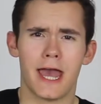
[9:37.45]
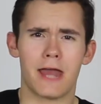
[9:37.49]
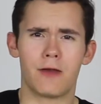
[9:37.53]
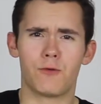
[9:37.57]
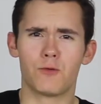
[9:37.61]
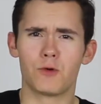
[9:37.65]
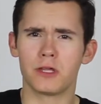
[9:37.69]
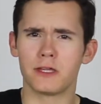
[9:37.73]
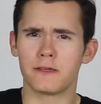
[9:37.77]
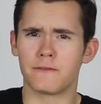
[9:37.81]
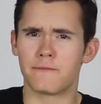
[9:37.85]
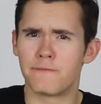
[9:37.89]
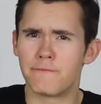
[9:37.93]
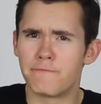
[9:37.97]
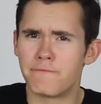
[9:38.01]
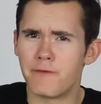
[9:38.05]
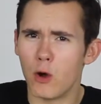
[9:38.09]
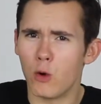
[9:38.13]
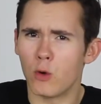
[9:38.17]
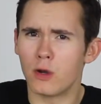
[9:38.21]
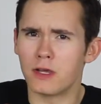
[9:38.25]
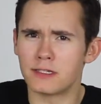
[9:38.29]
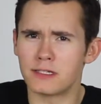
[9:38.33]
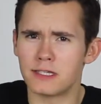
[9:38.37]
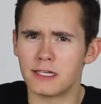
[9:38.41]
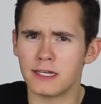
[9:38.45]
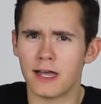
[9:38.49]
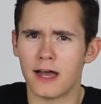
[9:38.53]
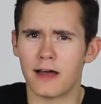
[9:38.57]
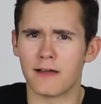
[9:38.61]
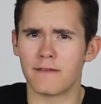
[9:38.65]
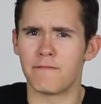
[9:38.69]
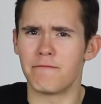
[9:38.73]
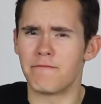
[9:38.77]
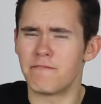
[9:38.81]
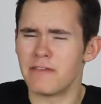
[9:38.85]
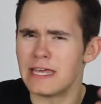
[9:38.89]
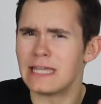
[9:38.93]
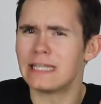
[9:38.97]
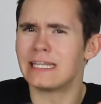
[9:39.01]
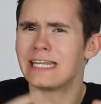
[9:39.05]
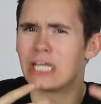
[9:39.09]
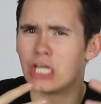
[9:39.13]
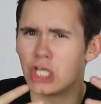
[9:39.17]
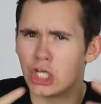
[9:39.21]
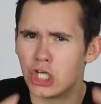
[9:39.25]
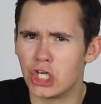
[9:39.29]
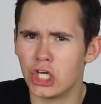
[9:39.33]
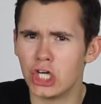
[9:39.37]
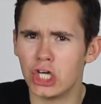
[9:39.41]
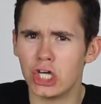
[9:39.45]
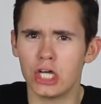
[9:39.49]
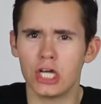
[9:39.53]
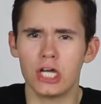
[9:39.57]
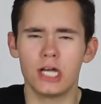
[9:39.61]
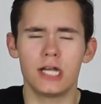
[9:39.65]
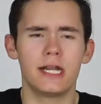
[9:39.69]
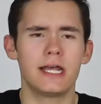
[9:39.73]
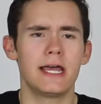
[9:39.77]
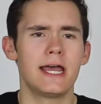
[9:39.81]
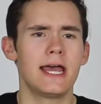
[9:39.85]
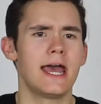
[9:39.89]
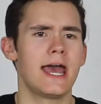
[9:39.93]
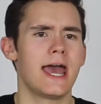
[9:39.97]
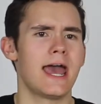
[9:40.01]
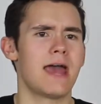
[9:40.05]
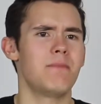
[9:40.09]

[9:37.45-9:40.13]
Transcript: and really focusing on feeling good